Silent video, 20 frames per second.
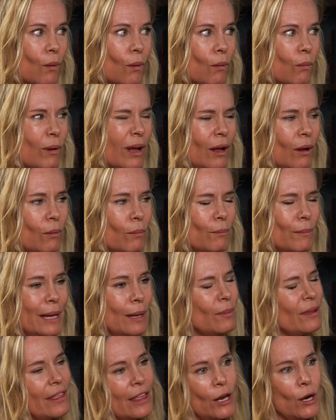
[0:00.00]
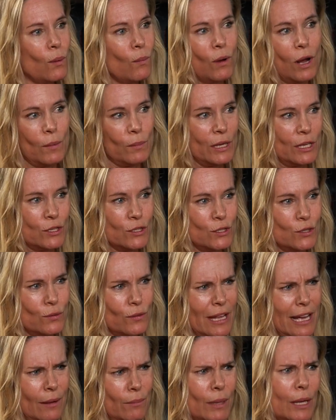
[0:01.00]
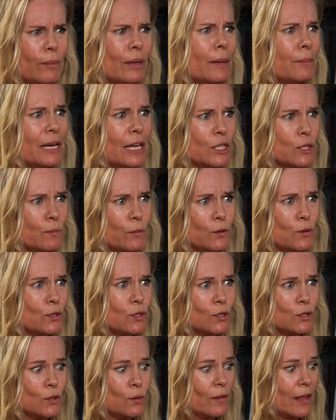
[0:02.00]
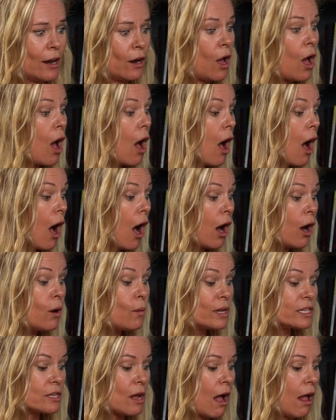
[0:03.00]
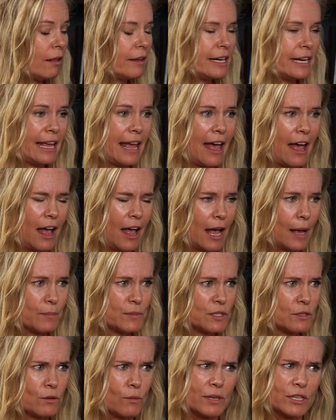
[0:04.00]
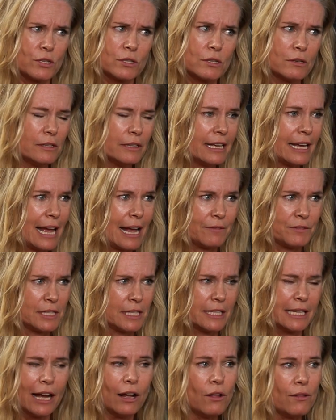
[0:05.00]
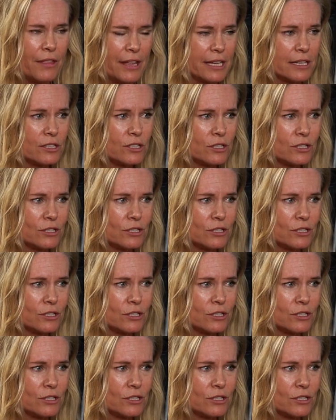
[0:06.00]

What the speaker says: well, maybe they don't want me to do that. Maybe I'm not supposed to do that. Oh, it's all in caps, so I certainly have to yell this.